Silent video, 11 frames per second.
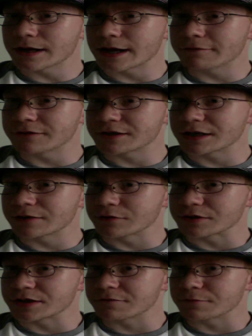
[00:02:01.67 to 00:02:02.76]
have to say a little
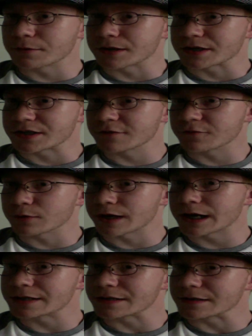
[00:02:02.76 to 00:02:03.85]
stuff about myself or what
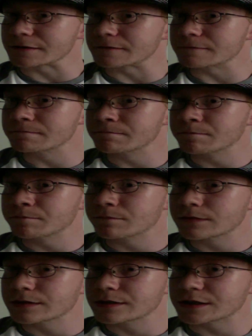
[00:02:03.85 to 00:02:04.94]
I did.
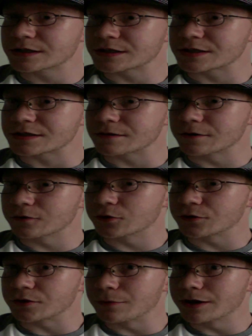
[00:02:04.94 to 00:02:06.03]
Such as earlier
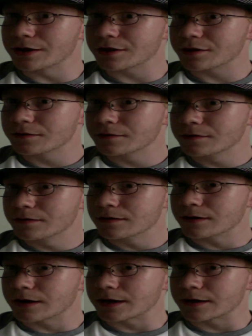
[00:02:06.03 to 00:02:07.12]
in the month,
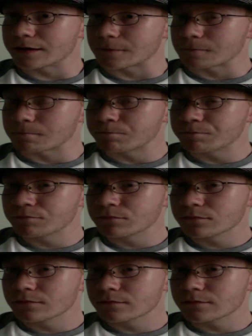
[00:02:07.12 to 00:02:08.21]
in
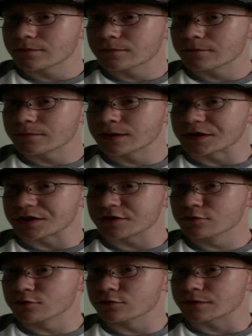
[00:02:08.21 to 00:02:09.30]
the
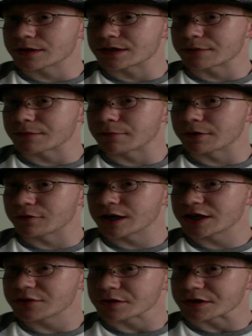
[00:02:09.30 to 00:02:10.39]
school, because I'm a
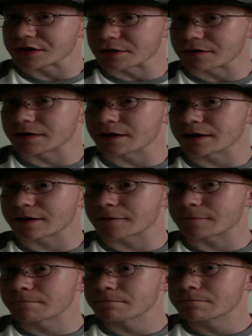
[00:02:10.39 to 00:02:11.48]
graduate this year,
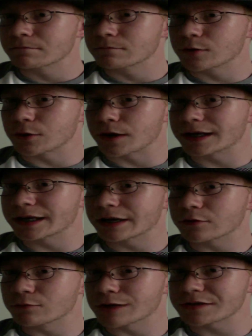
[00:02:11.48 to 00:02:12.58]
we were hanging out
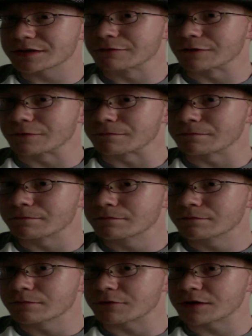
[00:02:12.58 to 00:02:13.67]
in the wrestling room,
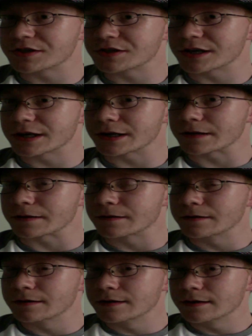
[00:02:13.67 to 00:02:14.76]
my friends
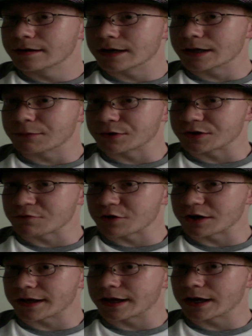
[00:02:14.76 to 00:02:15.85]
and we were just
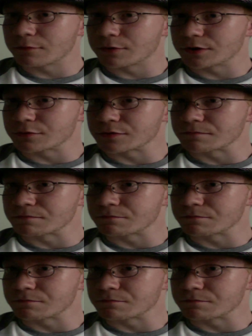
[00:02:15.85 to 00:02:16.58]
working out, we were doing